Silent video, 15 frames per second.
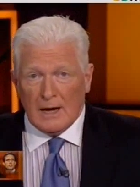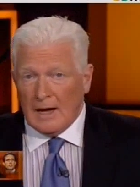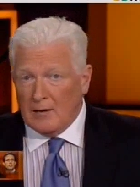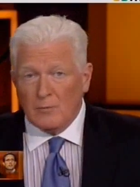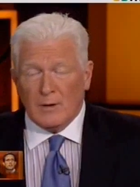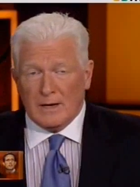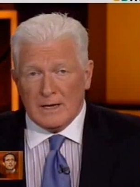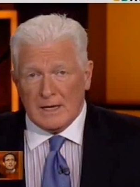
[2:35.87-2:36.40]

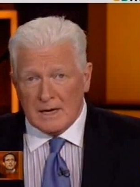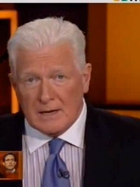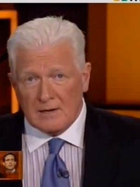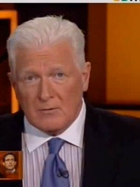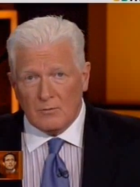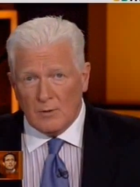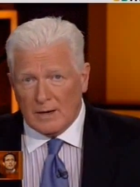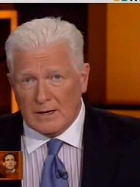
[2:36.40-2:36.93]
I want to
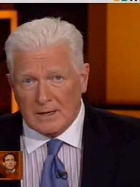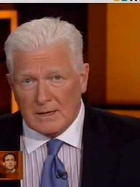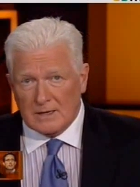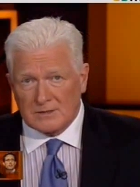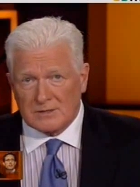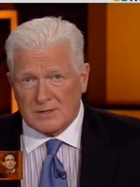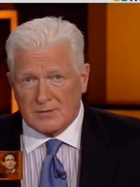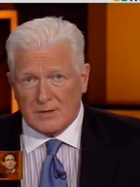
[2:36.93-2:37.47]
hear what it
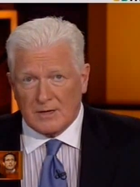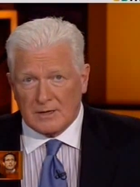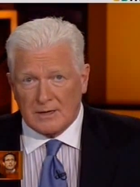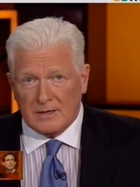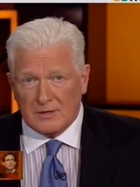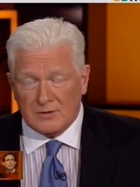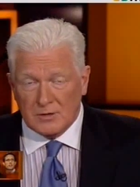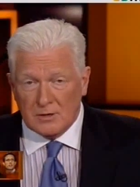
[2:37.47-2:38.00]
is that they're
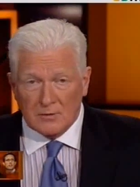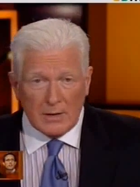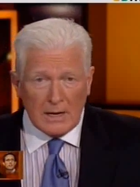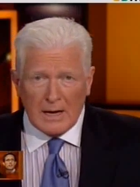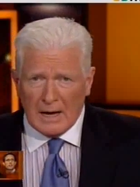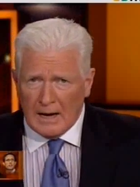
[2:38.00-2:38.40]
going to do.